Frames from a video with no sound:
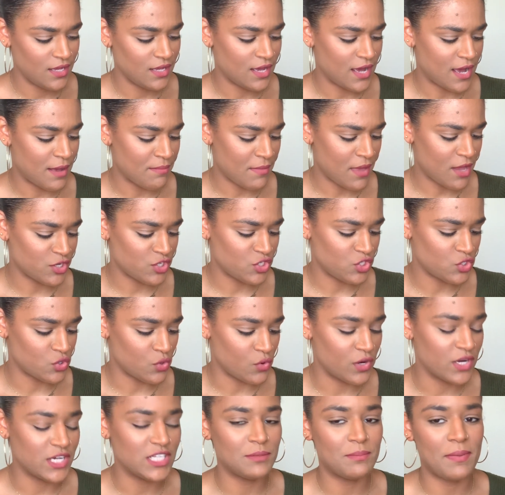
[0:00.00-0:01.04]
I'm not
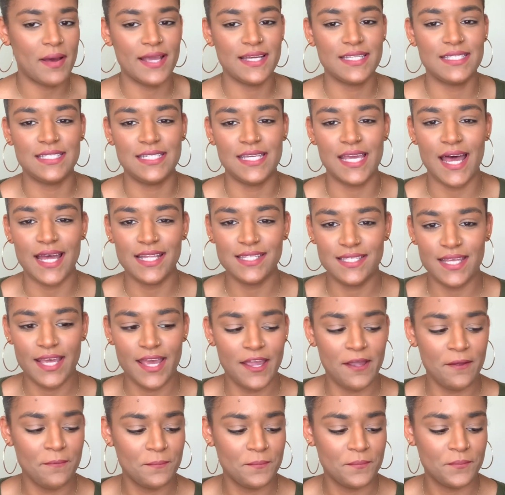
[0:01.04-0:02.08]
sure. It's by
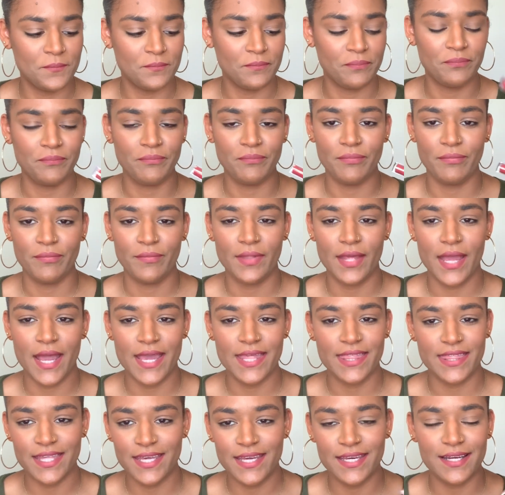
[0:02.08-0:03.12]
Ciate. I
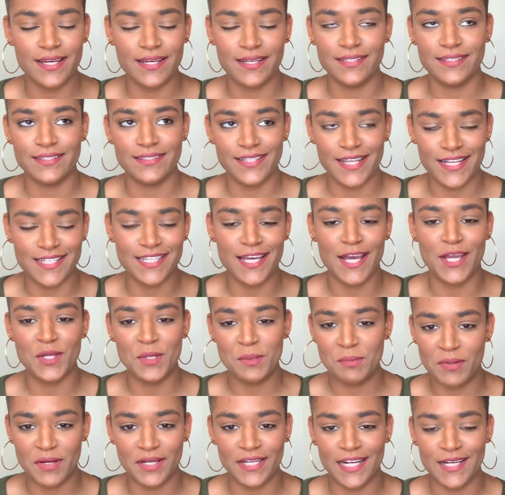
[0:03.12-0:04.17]
think that's how you
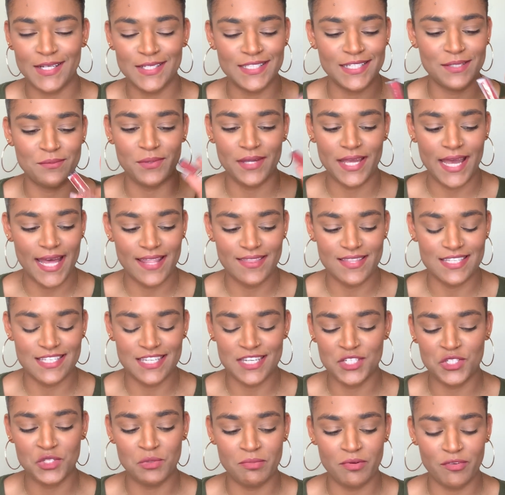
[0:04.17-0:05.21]
pronounce it. We had this
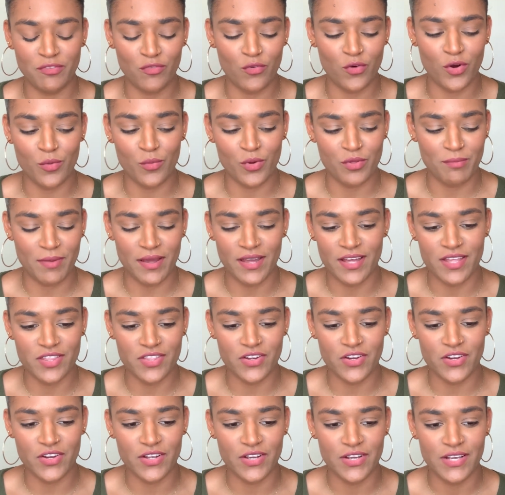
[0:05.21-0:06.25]
issue before with my
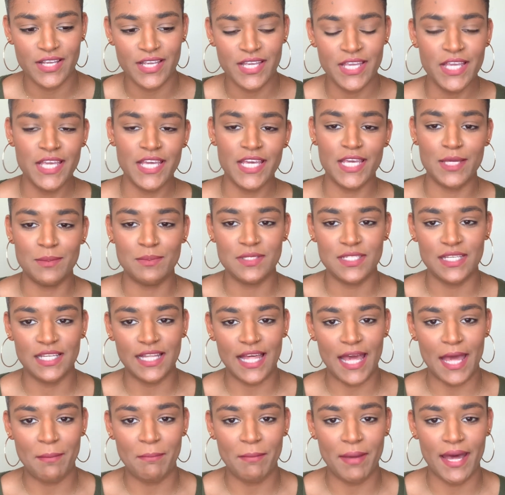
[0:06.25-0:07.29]
other Ipsy
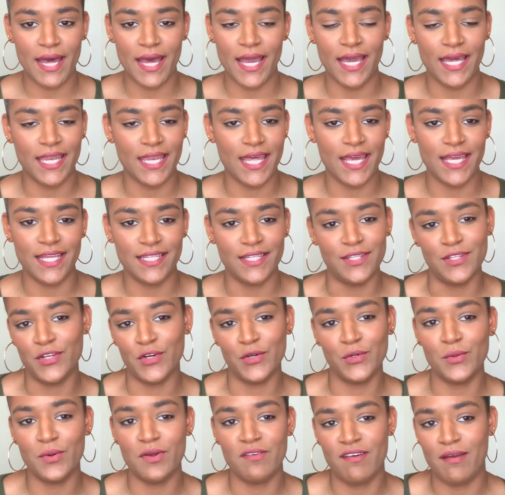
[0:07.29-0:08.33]
Glam bag, and I
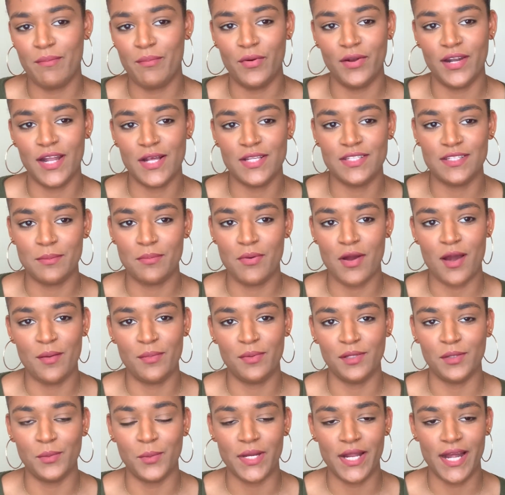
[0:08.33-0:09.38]
don't know if I pronounced it
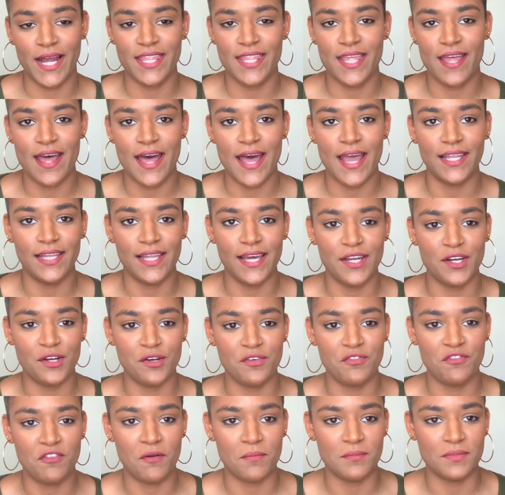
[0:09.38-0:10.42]
properly when I got the
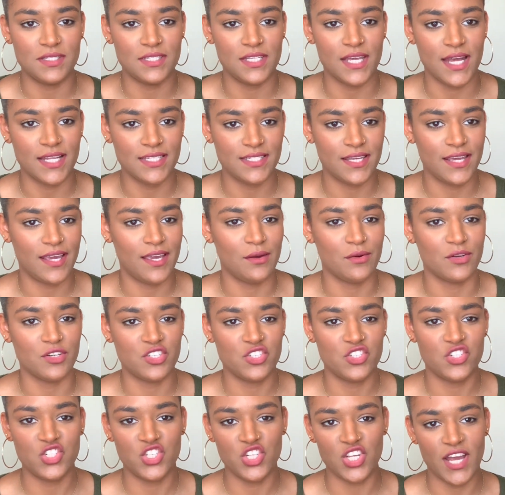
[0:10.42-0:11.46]
highlighter from Ciate or
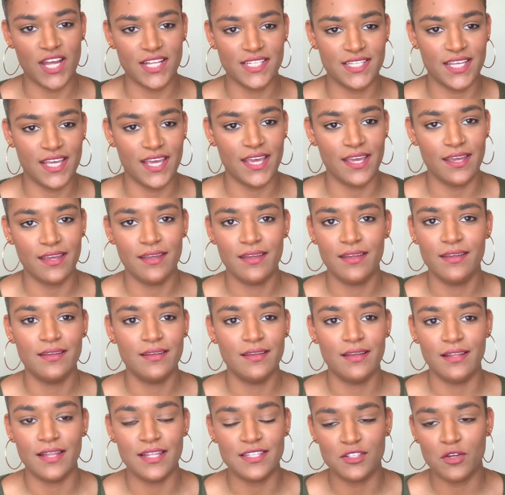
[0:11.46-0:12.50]
Ciate.
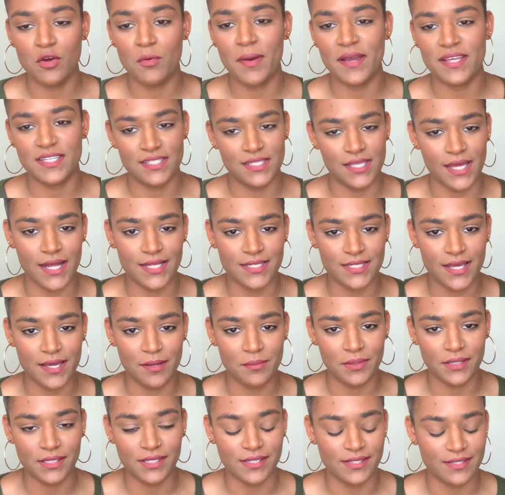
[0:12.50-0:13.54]
Let's go by Ciate
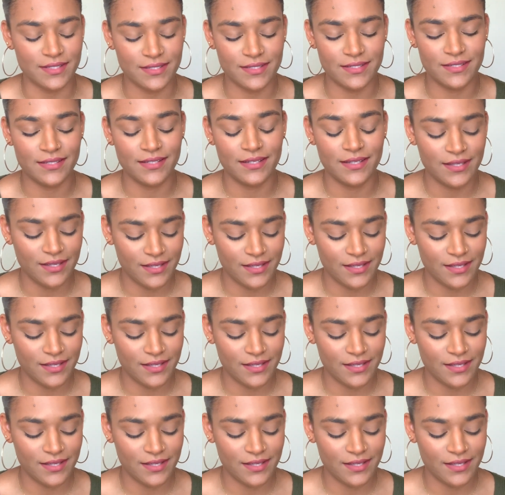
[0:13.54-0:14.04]
because